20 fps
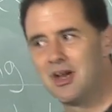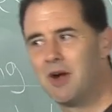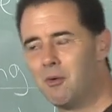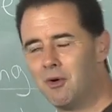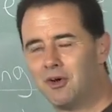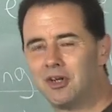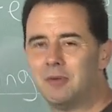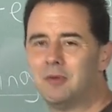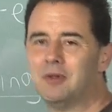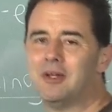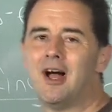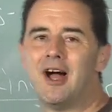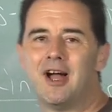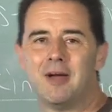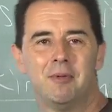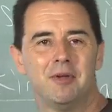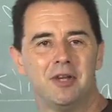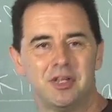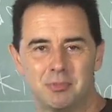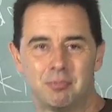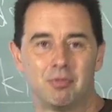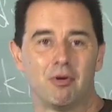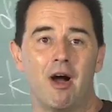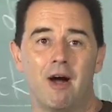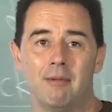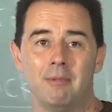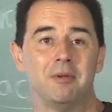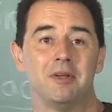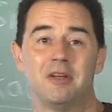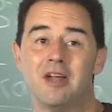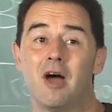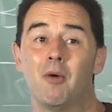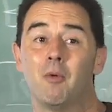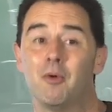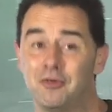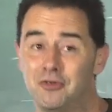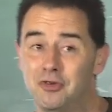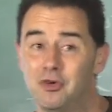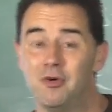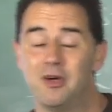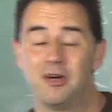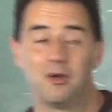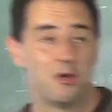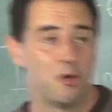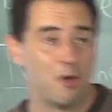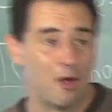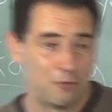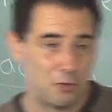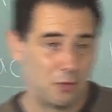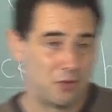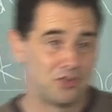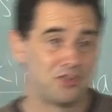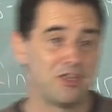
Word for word: not working reliably, it's probably not worth doing or you have to